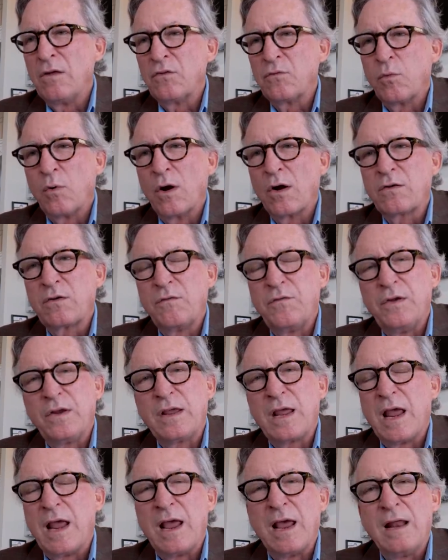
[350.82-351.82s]
works if you
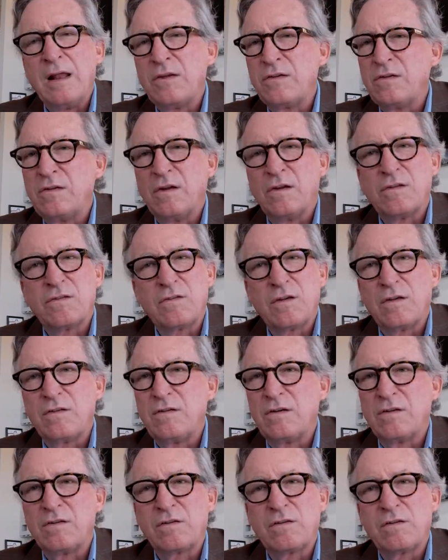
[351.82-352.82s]
can. It's
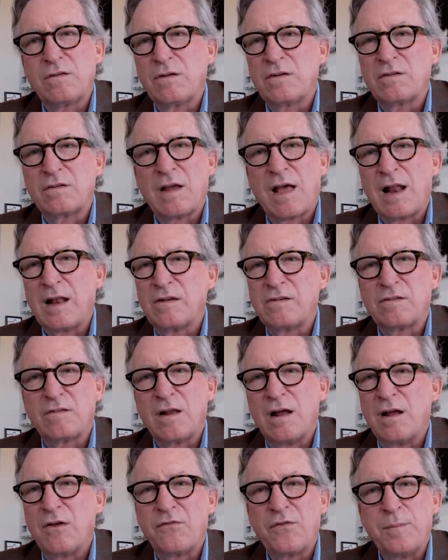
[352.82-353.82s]
just solid
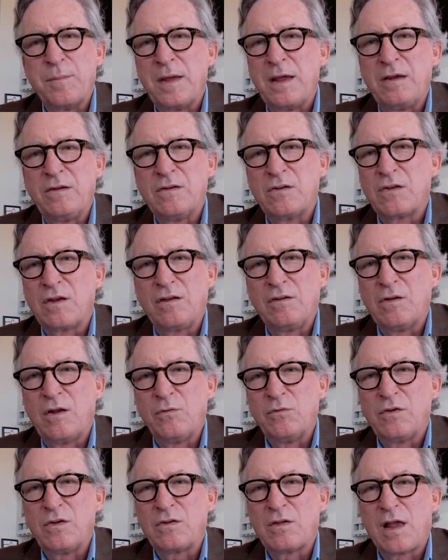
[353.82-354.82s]
stuff. I mean, he
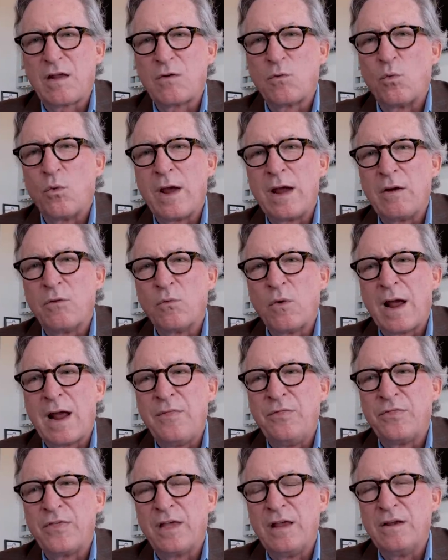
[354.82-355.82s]
just had a way of
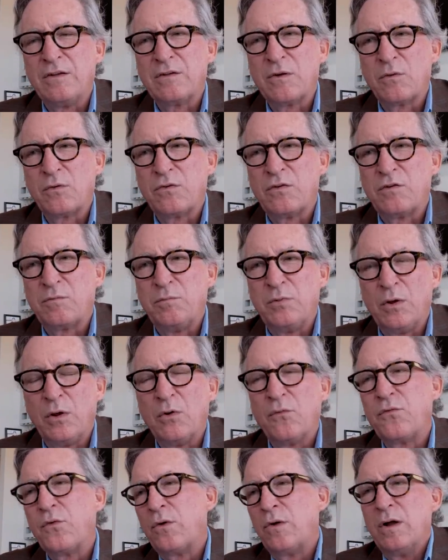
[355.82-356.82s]
writing things that was just
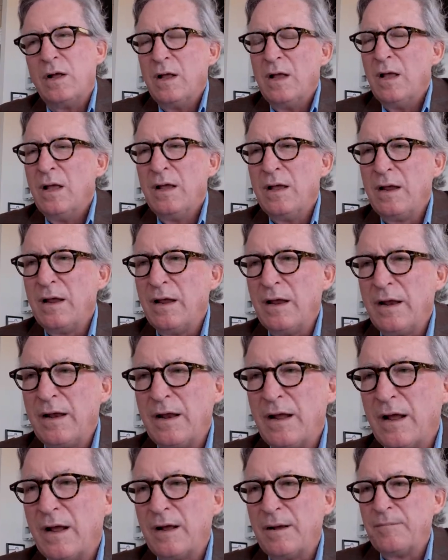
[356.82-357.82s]
beautiful.
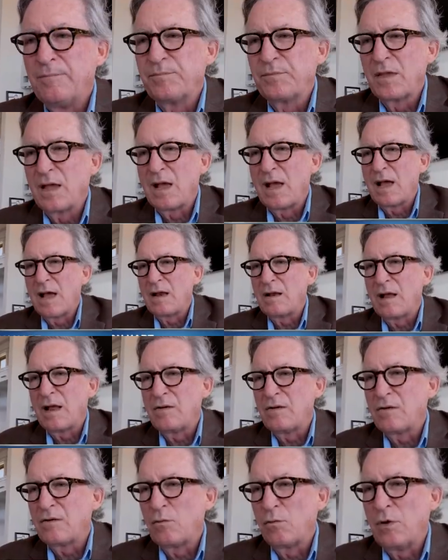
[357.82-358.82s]
And
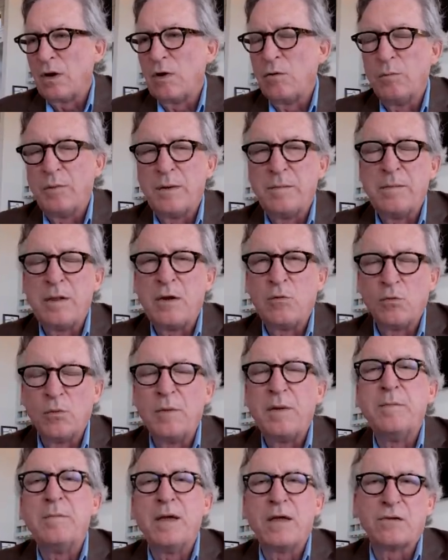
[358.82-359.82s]
he will
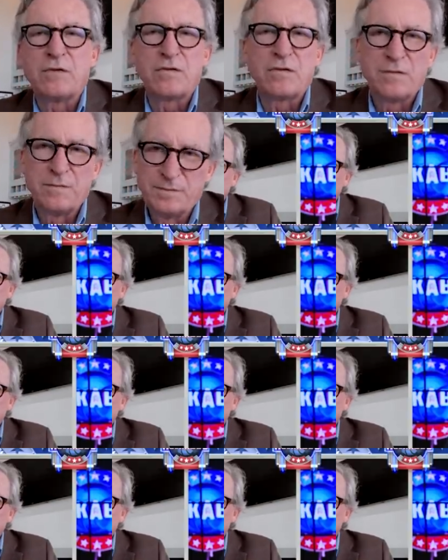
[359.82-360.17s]
be missed.